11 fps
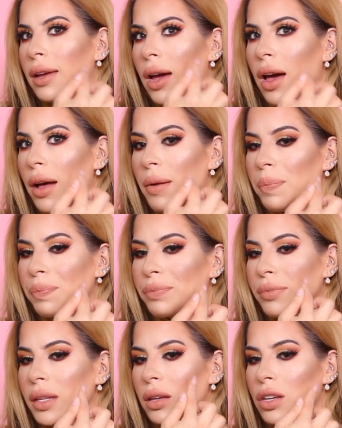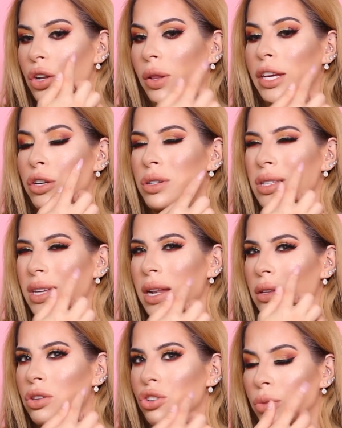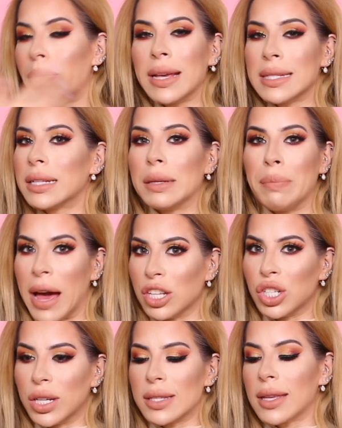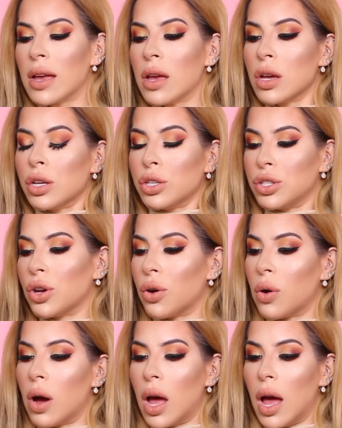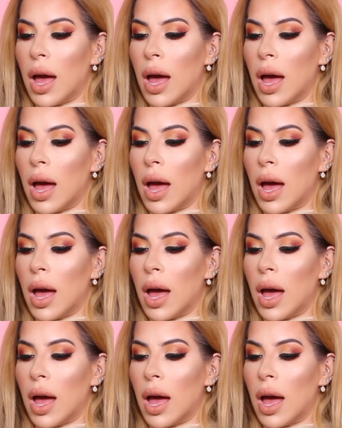you know, like your skin basically patches. So